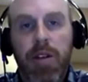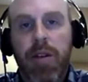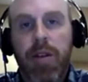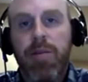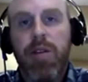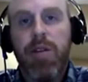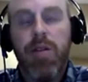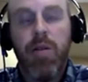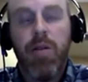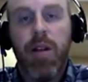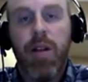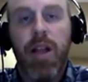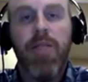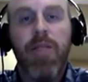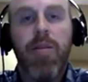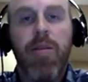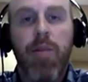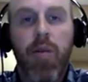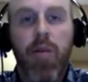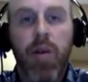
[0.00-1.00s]
up to
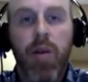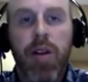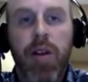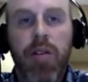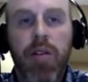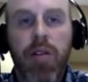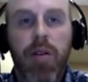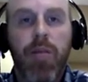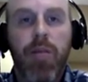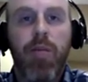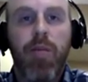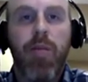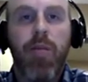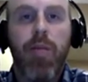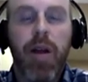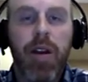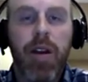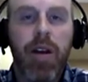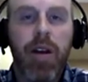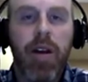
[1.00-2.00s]
11 points,
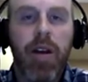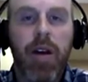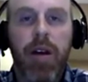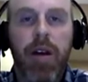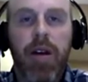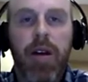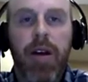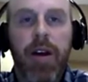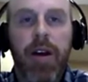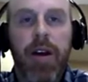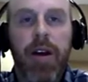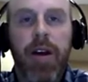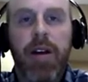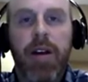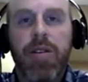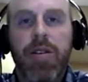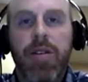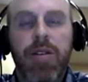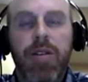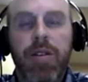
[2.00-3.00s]
but
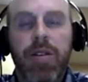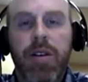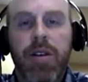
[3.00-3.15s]
also